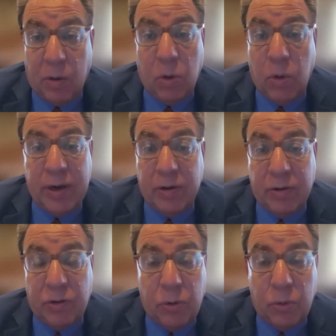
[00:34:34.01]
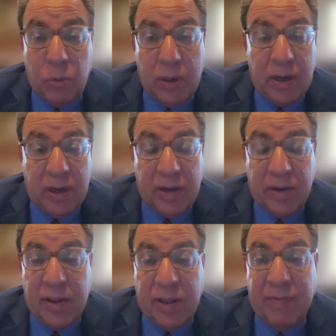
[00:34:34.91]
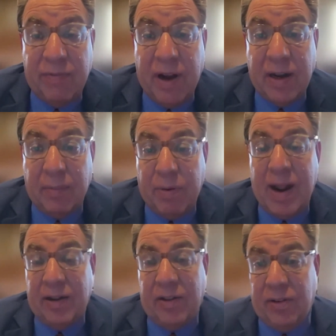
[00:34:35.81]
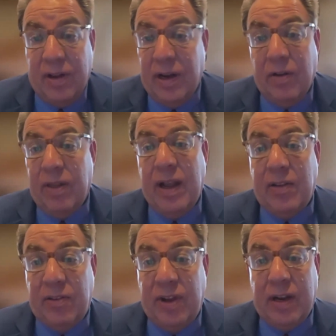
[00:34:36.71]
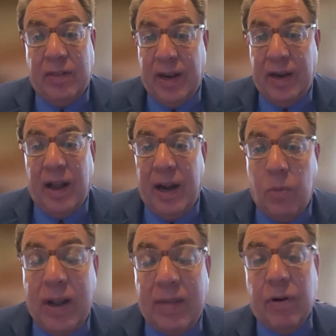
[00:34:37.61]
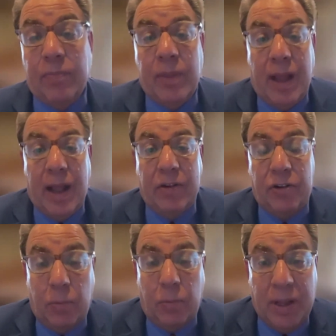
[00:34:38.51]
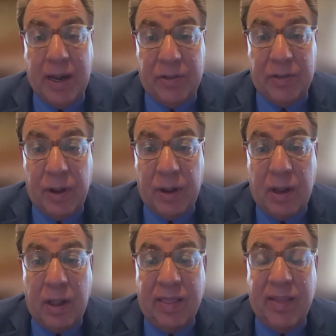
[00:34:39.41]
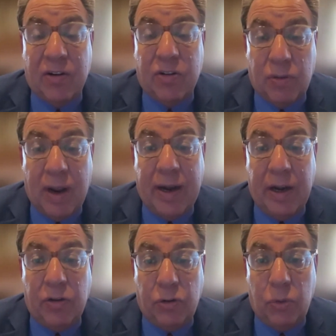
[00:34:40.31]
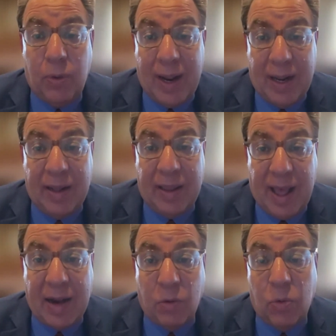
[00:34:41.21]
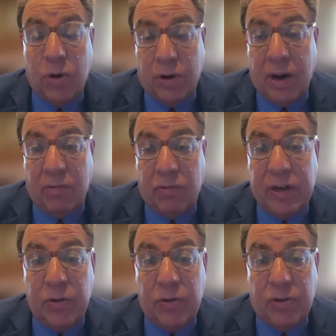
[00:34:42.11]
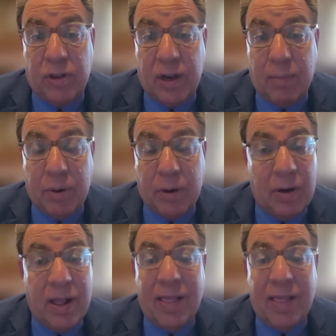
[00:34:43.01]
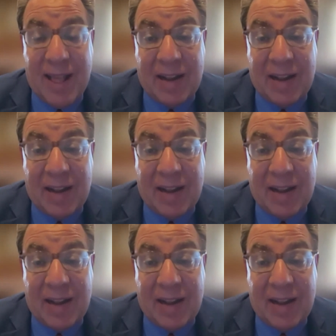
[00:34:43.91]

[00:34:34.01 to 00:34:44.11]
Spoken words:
you know, lawyers who they find the practice, you know, they got sick, they died, whatever, and there's no plans. They're trying to end that or reduce the number.